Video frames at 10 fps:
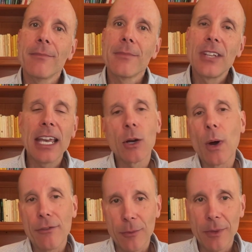
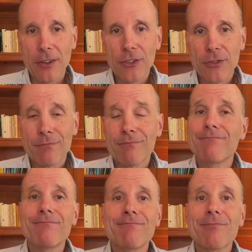takeaway from this.
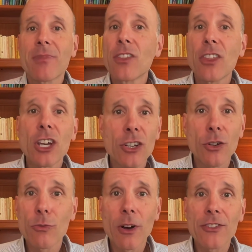The good
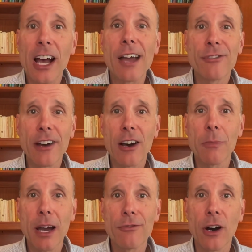news was I found
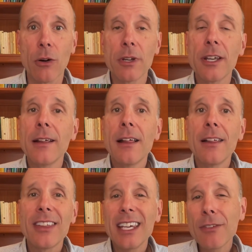my phone.
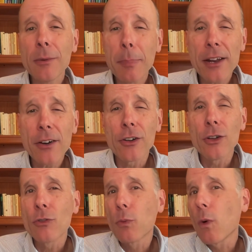The even better
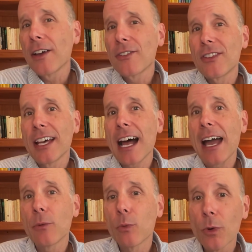news was that I
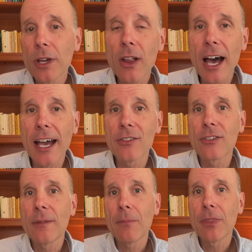
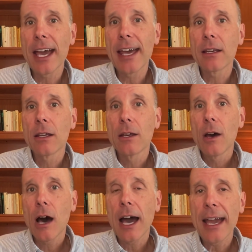realized that
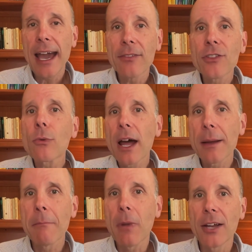I had the right
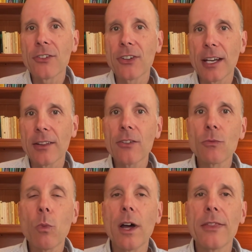mindset. And this is
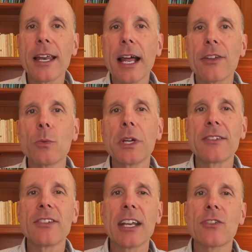one that I think we can
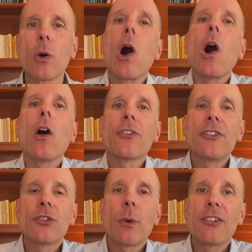take to all
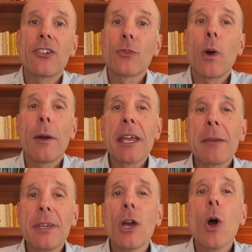situations where
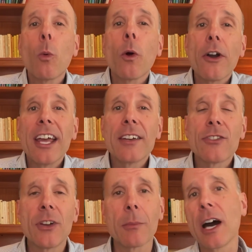maybe we're in
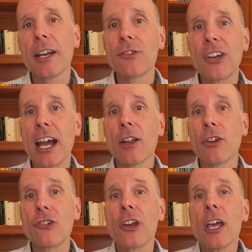some kind of
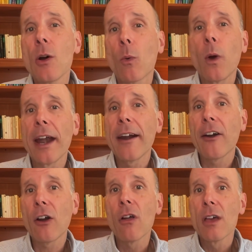challenge where